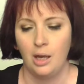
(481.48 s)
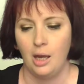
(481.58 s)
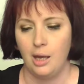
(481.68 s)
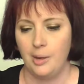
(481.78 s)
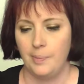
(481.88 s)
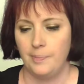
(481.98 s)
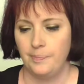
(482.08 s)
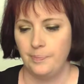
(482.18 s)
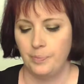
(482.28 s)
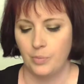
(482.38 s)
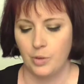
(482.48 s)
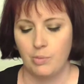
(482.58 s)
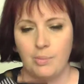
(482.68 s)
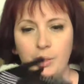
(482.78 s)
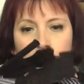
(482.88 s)
So
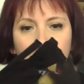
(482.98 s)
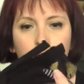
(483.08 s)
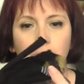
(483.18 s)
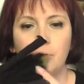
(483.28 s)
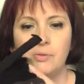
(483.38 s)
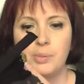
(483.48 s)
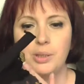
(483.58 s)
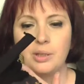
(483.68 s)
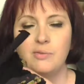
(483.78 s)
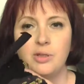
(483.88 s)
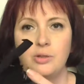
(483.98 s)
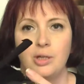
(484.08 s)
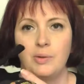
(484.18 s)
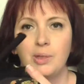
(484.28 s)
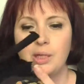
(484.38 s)
I picked the scarf because I figured
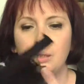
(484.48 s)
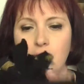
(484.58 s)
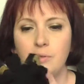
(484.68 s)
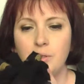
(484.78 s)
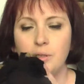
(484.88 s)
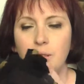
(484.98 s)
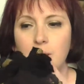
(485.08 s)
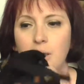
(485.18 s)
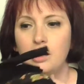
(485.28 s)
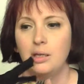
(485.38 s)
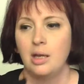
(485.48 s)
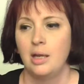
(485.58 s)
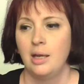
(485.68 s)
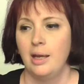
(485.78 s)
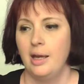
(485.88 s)
I would get a lot of use out of that.
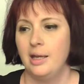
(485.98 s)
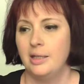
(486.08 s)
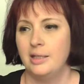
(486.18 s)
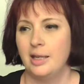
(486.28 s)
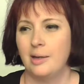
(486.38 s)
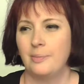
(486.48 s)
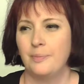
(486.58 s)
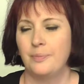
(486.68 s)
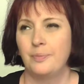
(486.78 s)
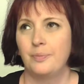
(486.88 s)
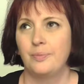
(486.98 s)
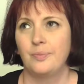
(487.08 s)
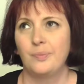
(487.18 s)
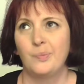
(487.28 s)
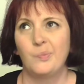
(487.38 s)
And I'm,
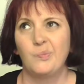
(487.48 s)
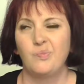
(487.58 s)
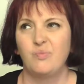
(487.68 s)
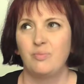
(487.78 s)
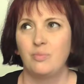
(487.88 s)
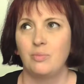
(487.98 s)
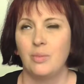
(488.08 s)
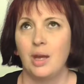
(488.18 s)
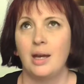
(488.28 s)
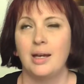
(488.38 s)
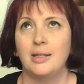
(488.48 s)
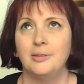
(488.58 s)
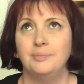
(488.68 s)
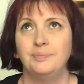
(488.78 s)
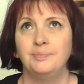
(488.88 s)

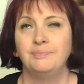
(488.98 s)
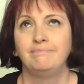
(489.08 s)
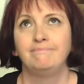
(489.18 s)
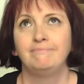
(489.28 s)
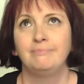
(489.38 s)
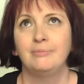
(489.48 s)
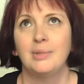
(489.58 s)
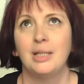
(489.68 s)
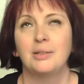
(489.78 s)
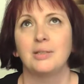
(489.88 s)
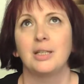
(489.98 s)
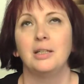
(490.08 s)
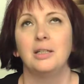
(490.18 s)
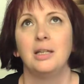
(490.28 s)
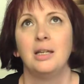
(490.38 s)
how do I say it?